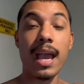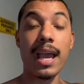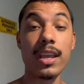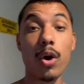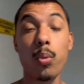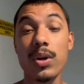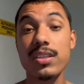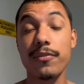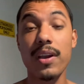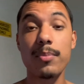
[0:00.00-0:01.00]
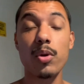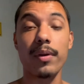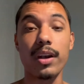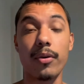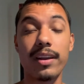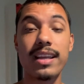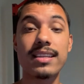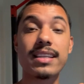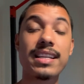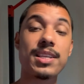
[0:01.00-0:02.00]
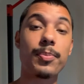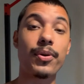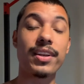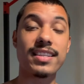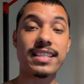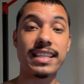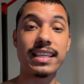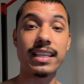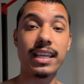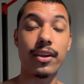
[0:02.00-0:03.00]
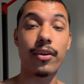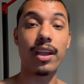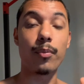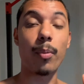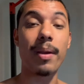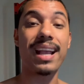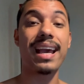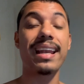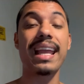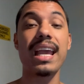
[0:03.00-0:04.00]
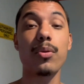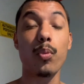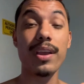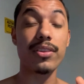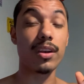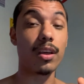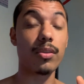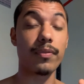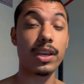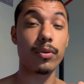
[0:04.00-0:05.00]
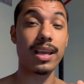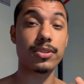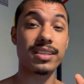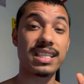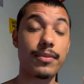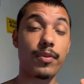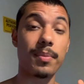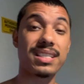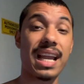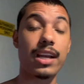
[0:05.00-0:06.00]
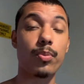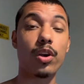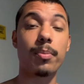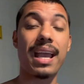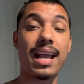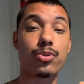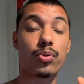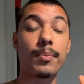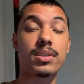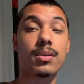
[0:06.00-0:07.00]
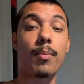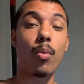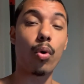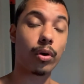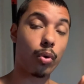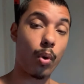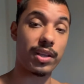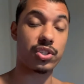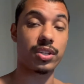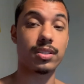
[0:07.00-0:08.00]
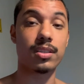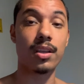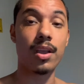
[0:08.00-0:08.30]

Hey yo, what's up fam? You already know who it is. It's your boy Dusty Key here and we're back at it again with another video. And as you can see from the title, we're going to be answering some more questions